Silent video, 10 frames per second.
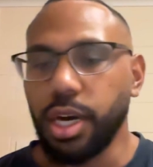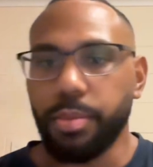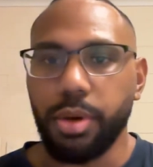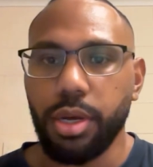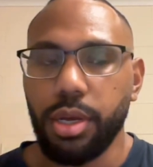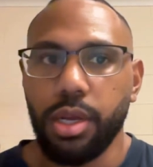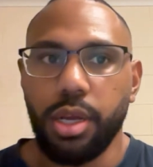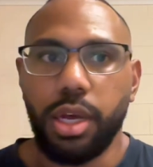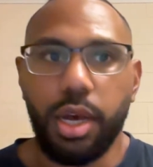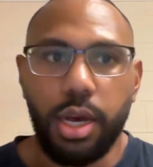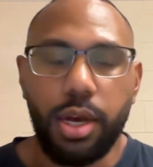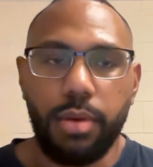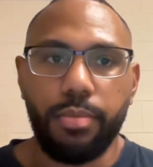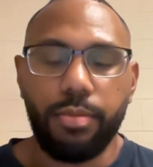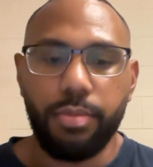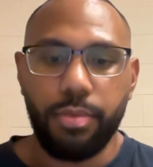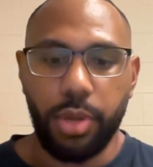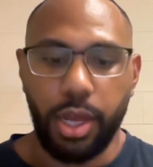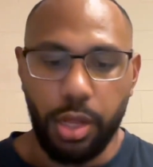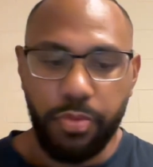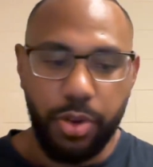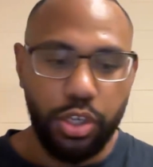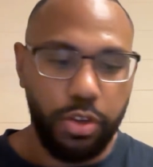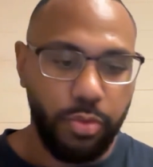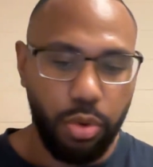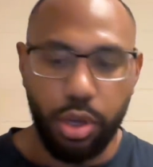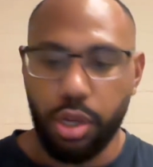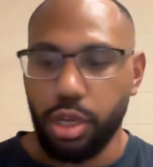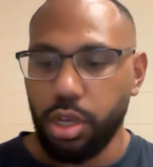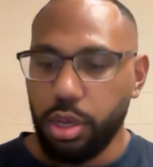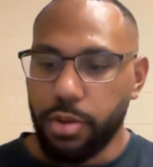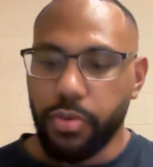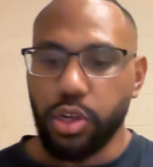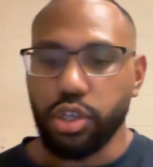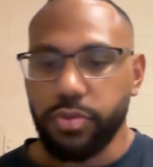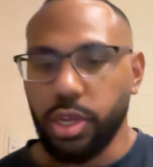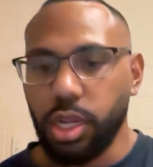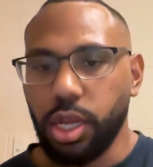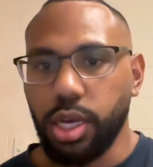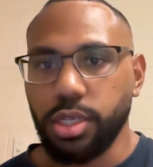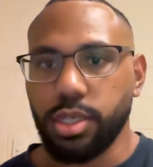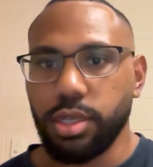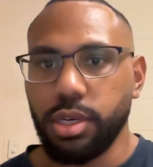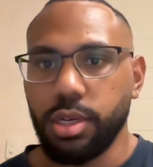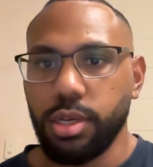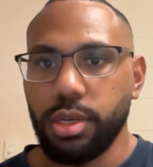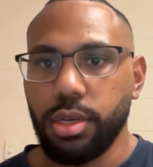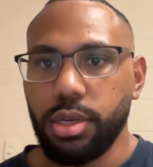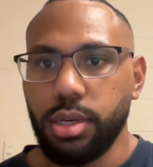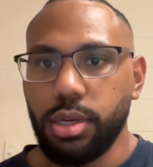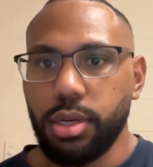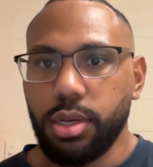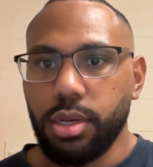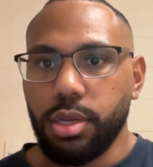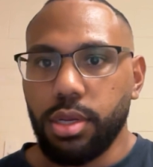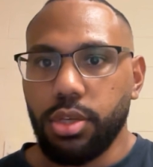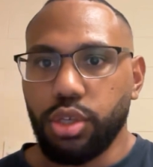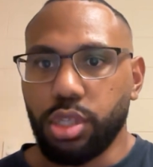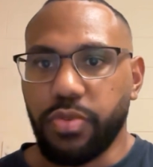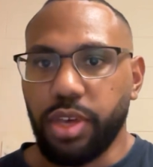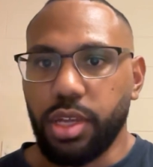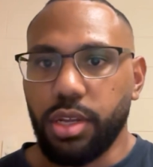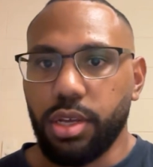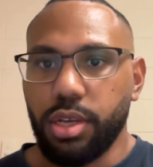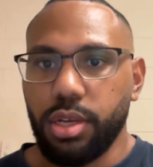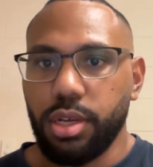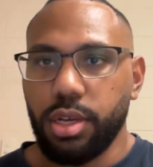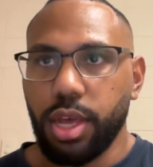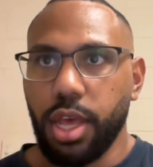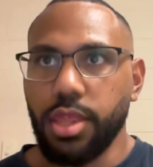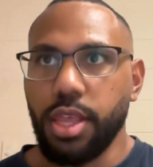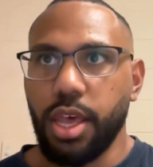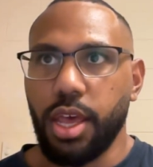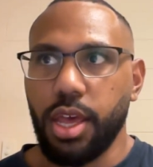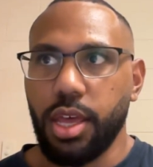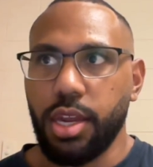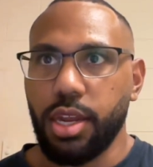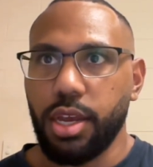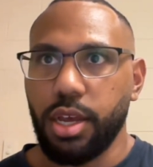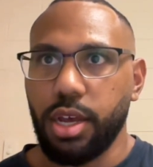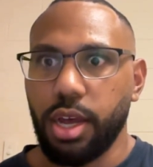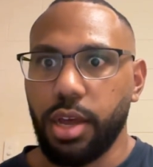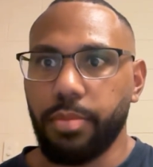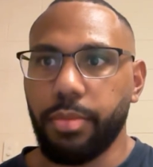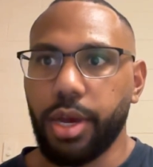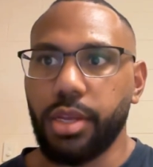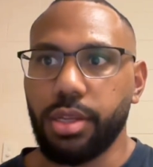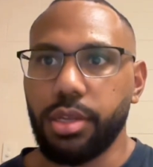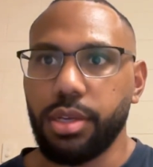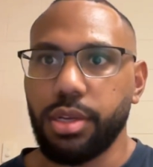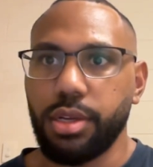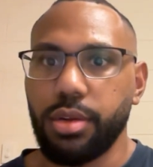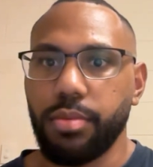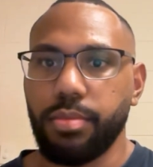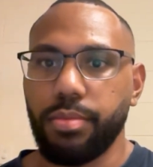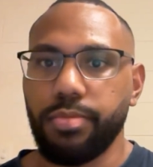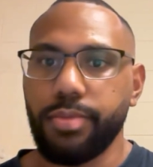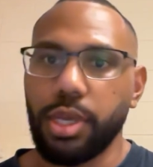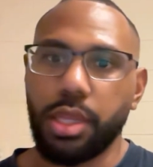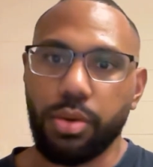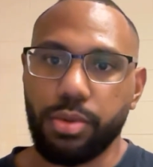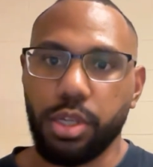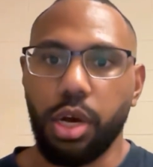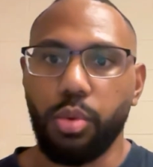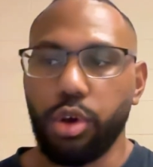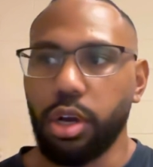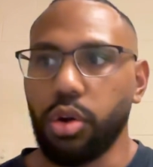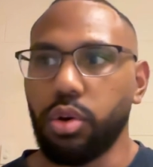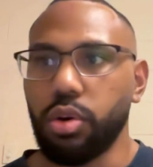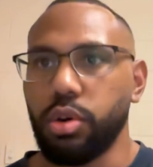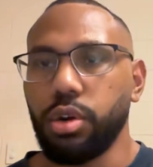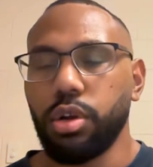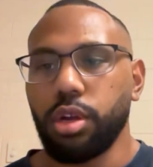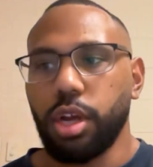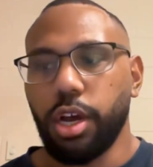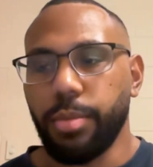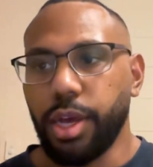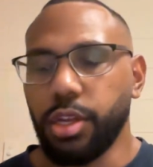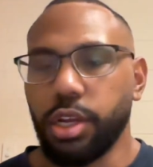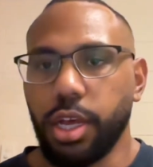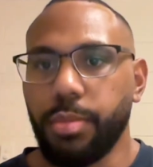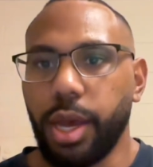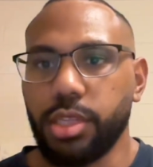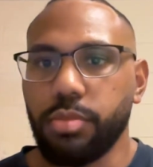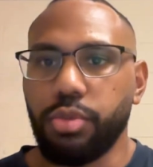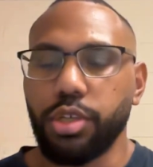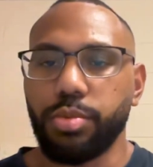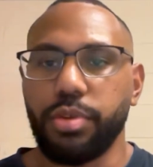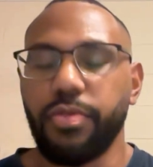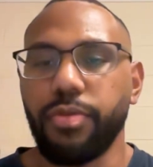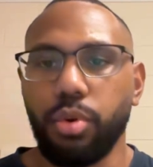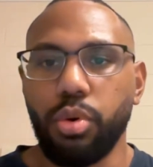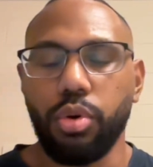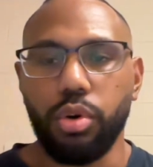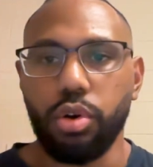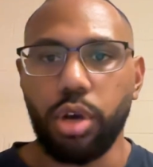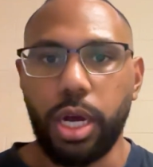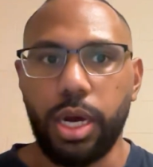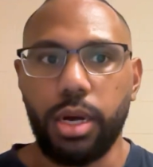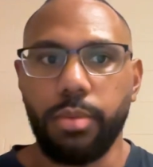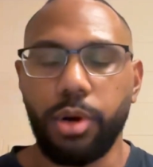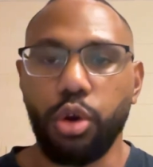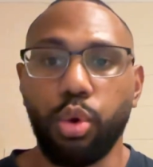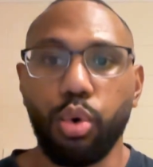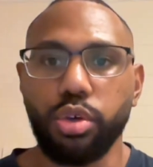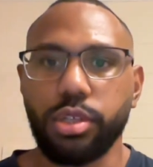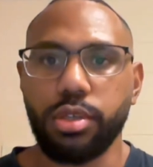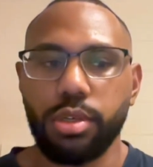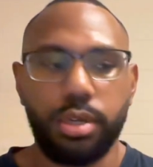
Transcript: up. Like I'll finish off work, finish off that last certificate, and then I might either start work or I might head back to Brisbane for a course